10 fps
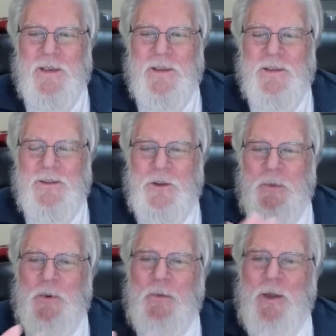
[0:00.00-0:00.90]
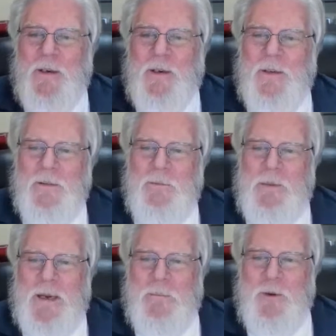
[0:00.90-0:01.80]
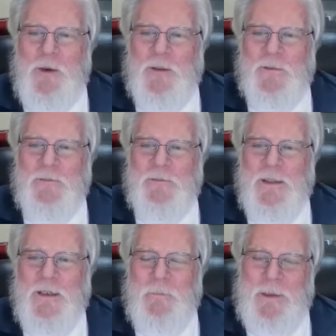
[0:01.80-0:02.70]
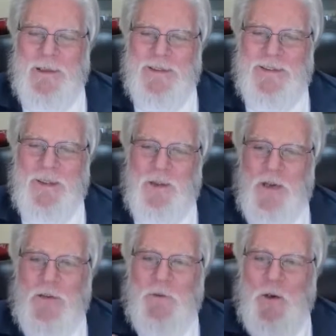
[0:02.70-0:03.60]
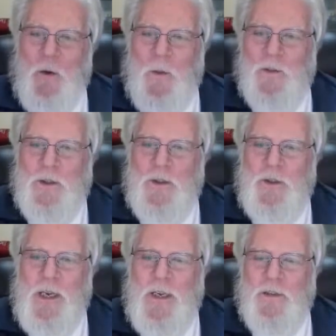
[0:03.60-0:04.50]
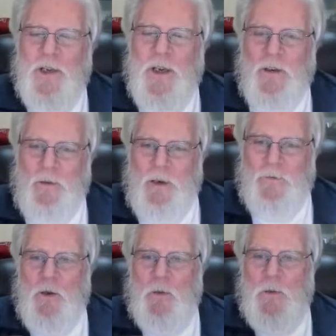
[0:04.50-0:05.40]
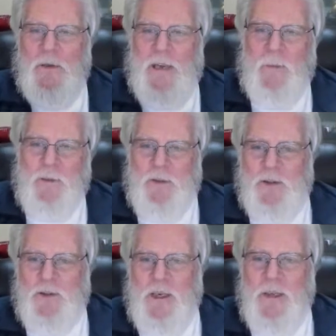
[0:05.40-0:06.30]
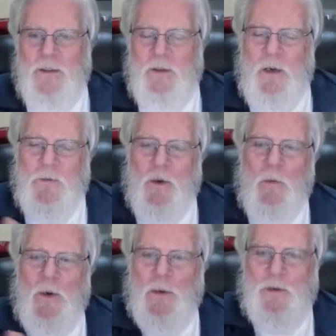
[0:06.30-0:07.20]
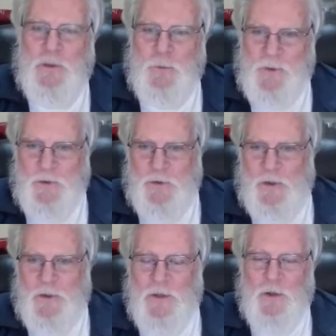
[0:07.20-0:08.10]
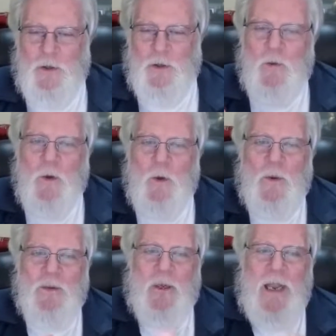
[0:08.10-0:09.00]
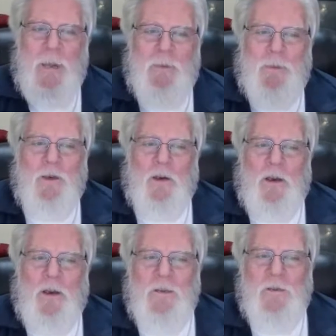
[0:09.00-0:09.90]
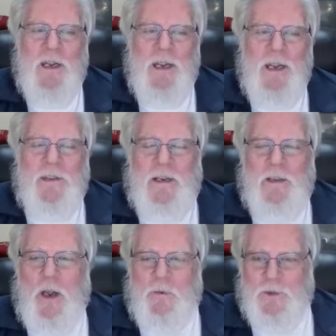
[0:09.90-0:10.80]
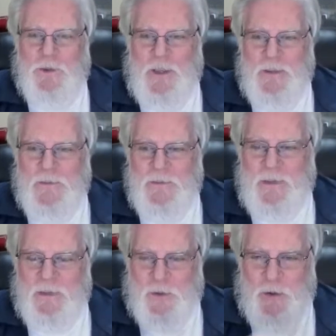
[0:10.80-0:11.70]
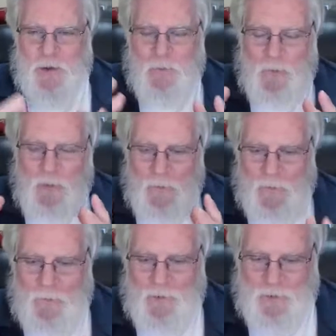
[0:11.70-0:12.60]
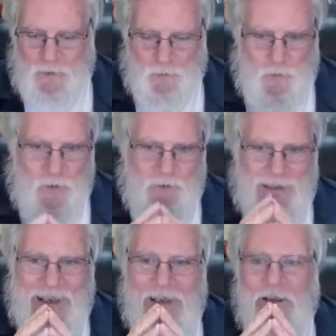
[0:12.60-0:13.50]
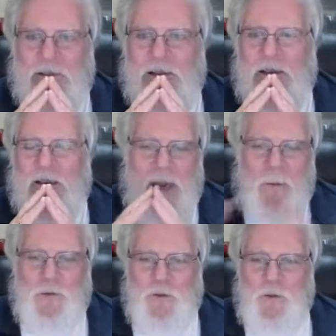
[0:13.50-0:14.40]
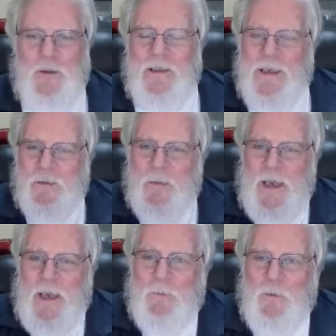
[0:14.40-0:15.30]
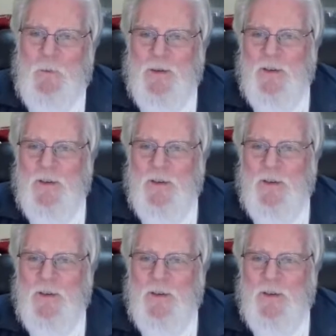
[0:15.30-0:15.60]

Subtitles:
So you put them on the back burner because you never know when it's going to change. You never the timing is going to change. You never know when their situation is going to change. You don't ever know what's going to happen in their life that all of a sudden is going to put them in a position where they absolutely, and that's what happened with